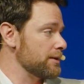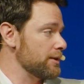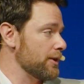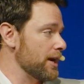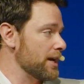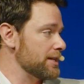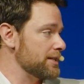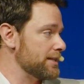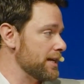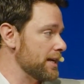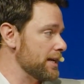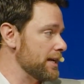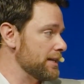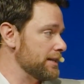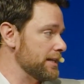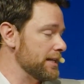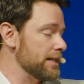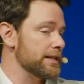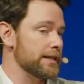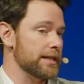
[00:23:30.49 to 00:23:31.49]
Yeah. I say
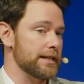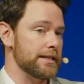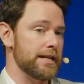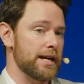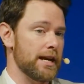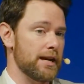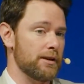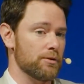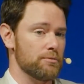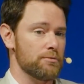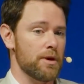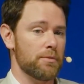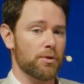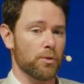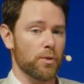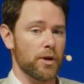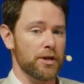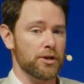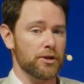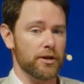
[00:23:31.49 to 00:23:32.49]
at the end of the day,
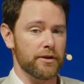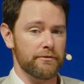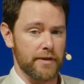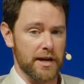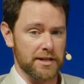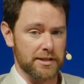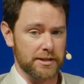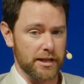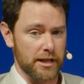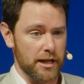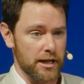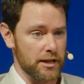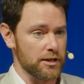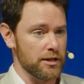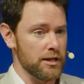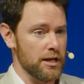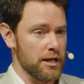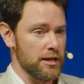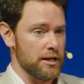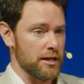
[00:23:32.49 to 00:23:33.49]
remember what you're investing
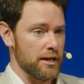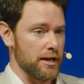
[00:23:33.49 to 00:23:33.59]
in.